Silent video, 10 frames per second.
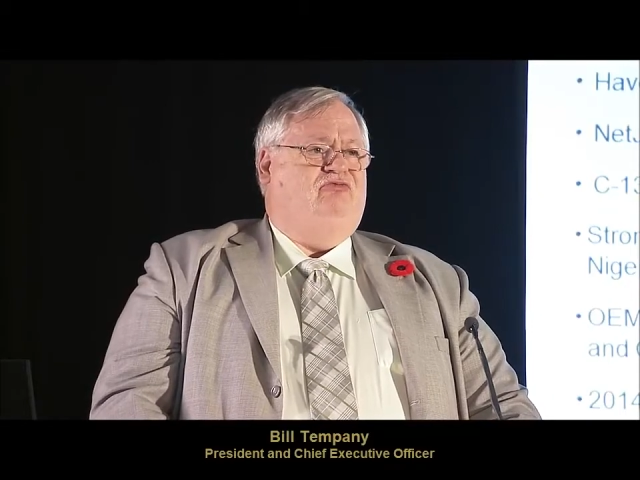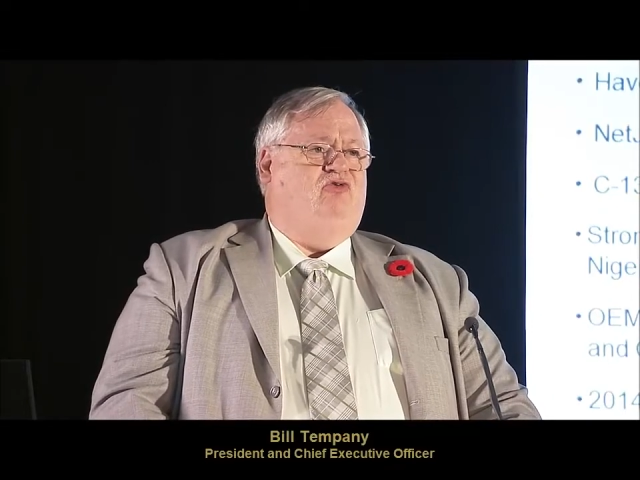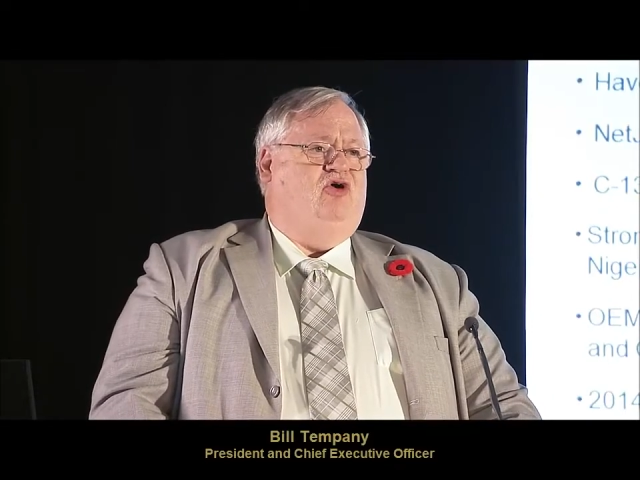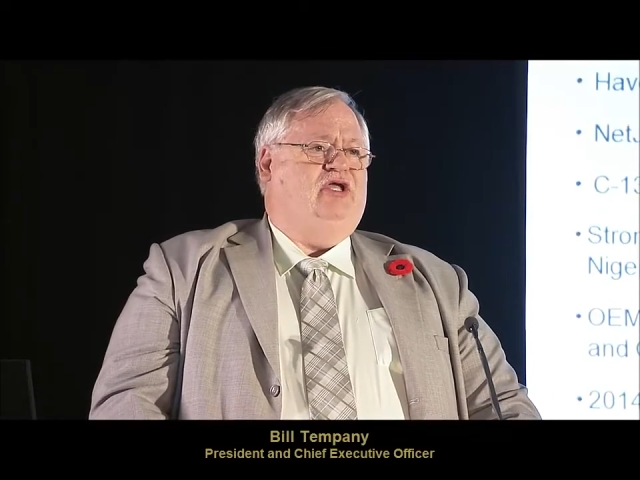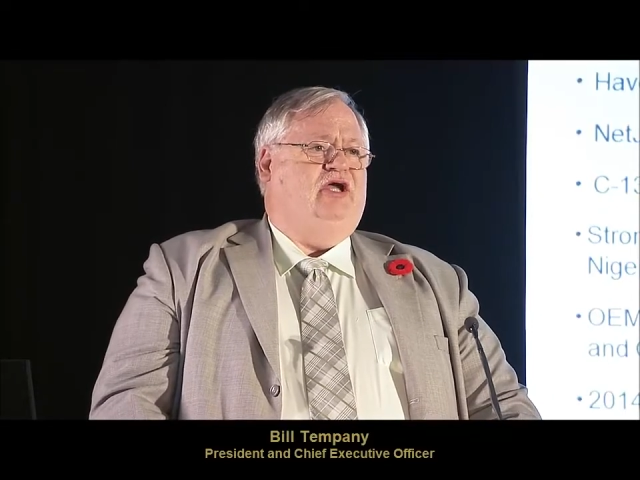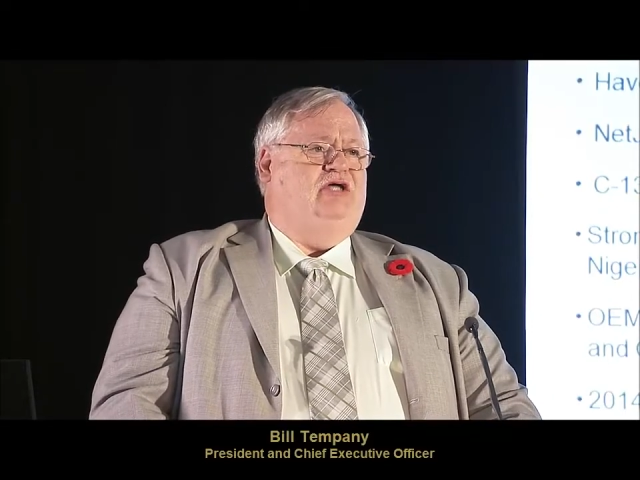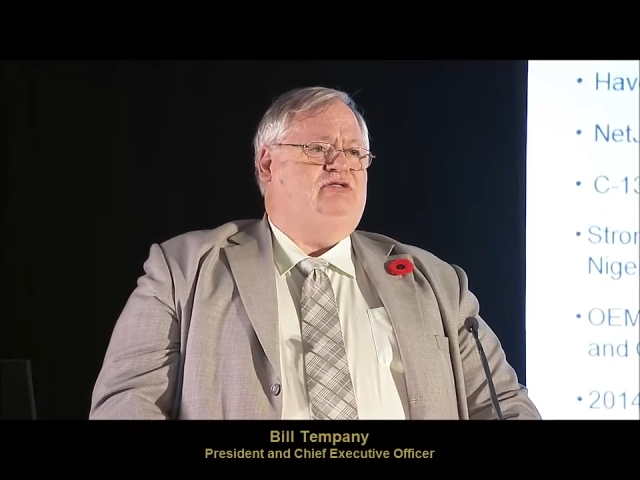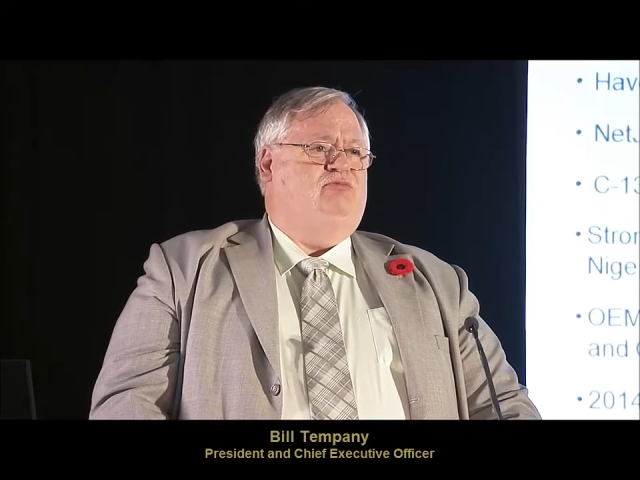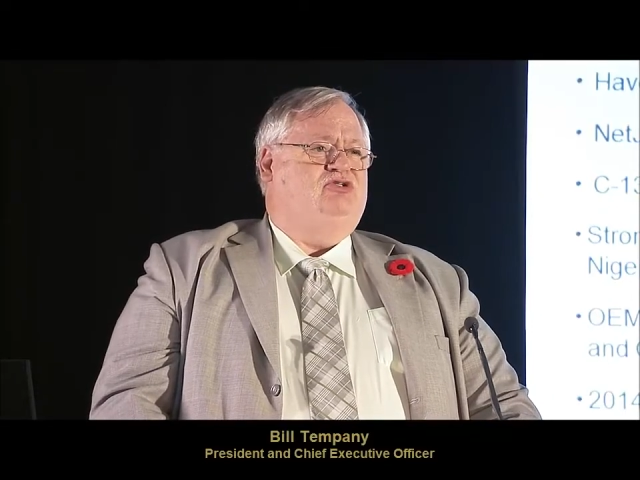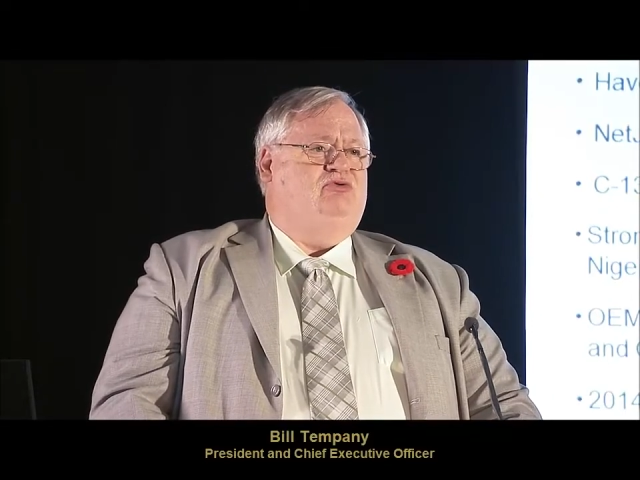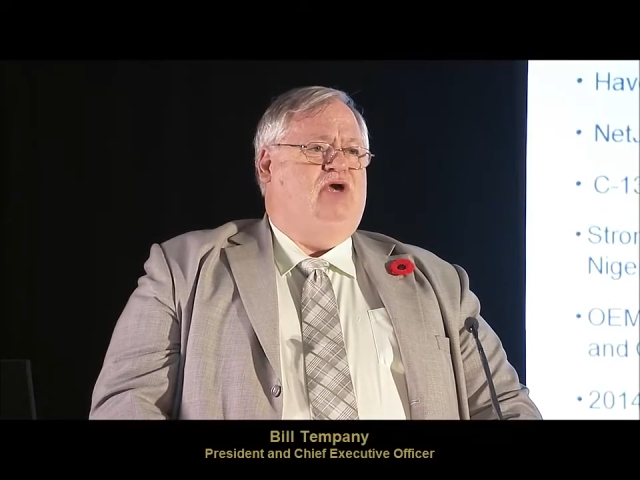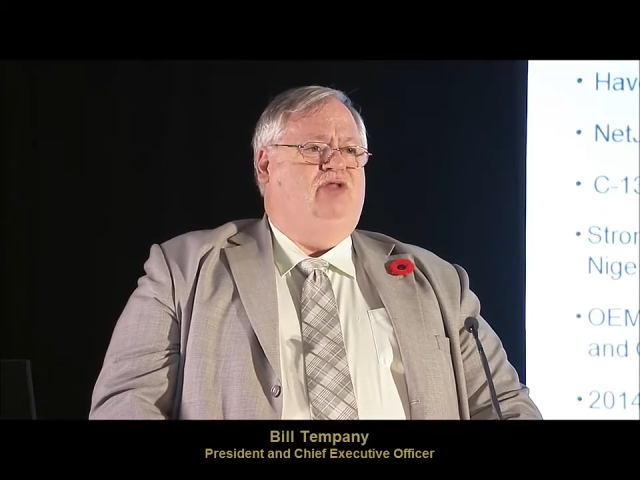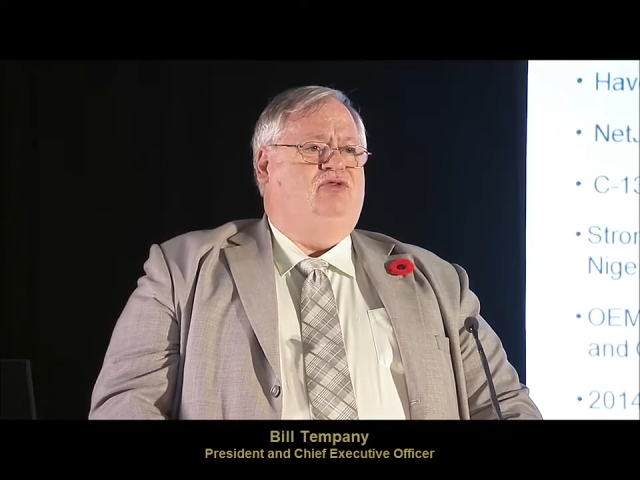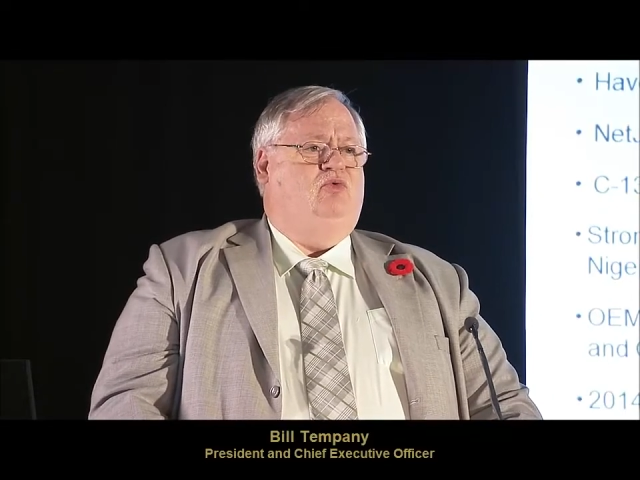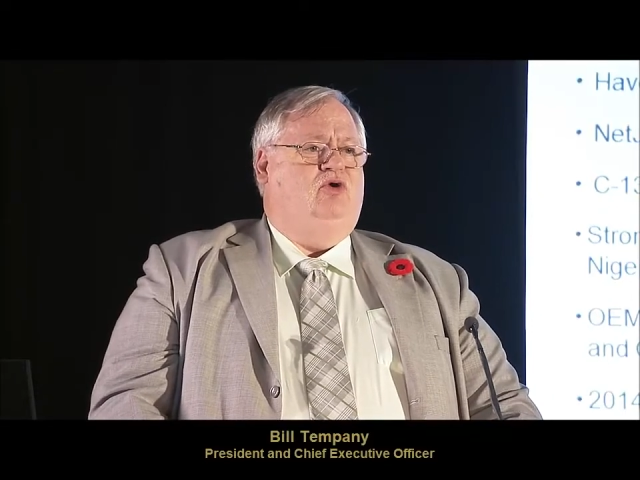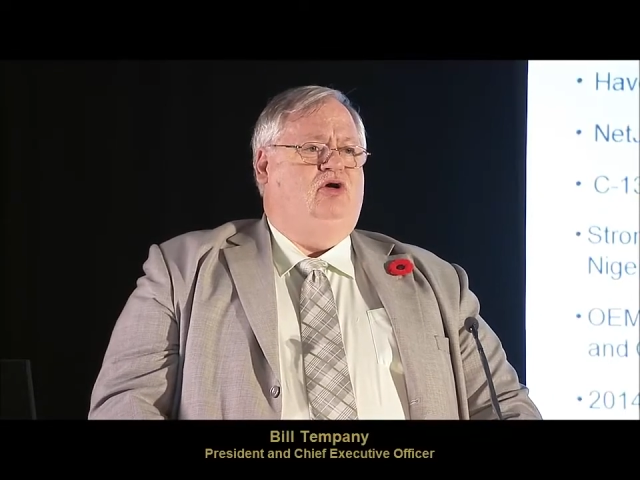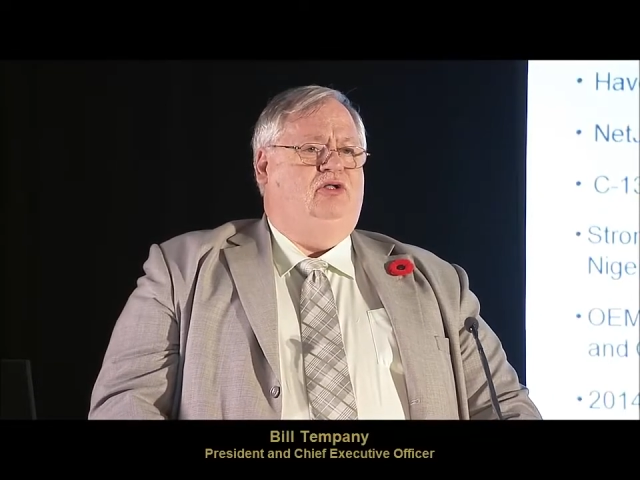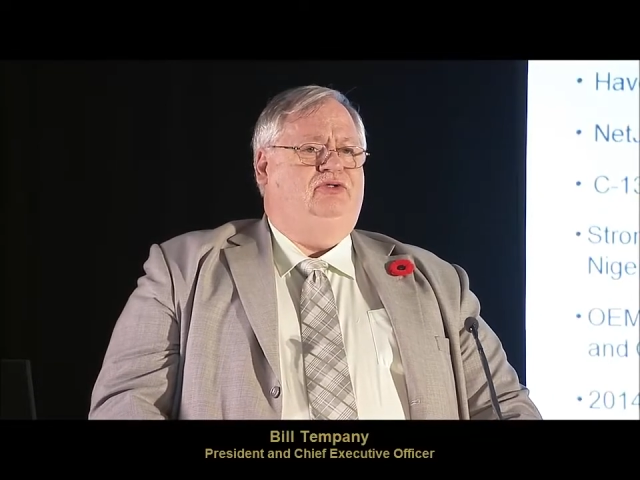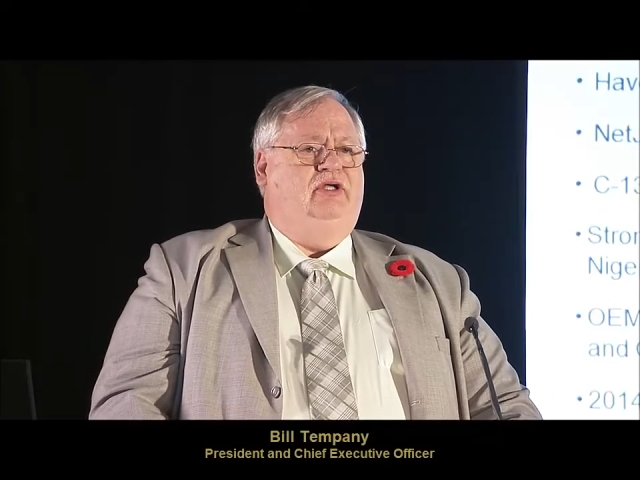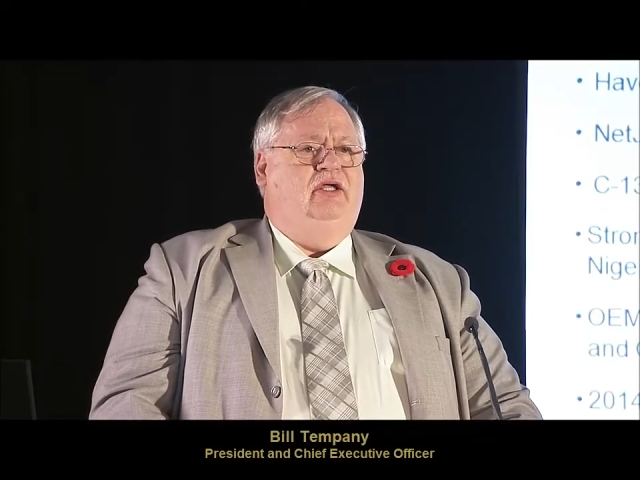40 customers around the
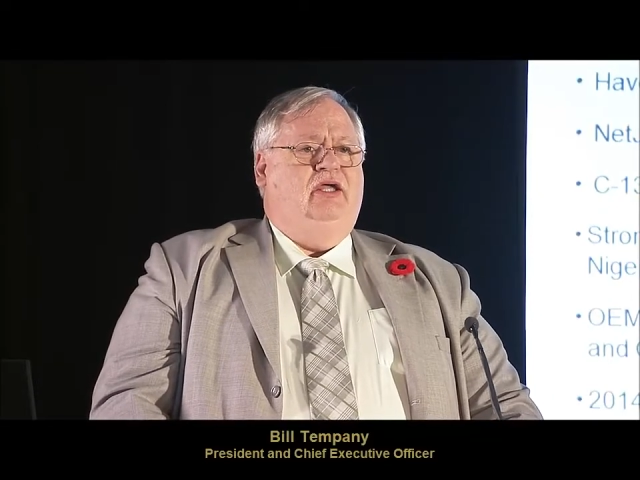world,